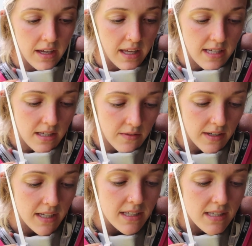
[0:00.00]
the adhesive
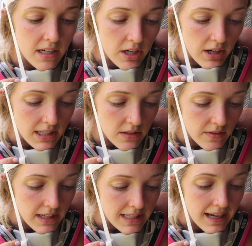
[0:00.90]
is
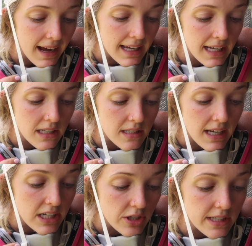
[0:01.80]
aggressively tacky and does
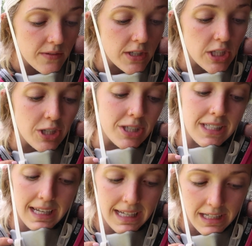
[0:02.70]
not transfer to your
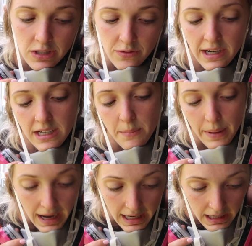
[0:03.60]
skin, it is ready to
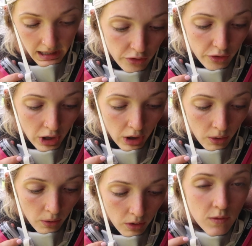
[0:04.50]
bond.
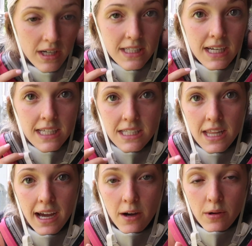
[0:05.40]
So you want to test
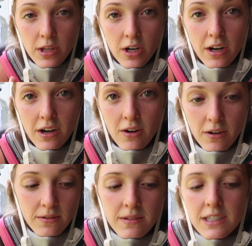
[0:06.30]
that with your
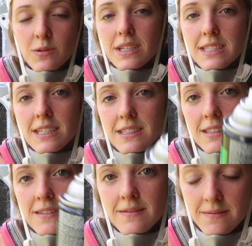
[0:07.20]
knuckle. That's what it says.
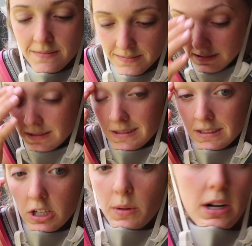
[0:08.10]
You're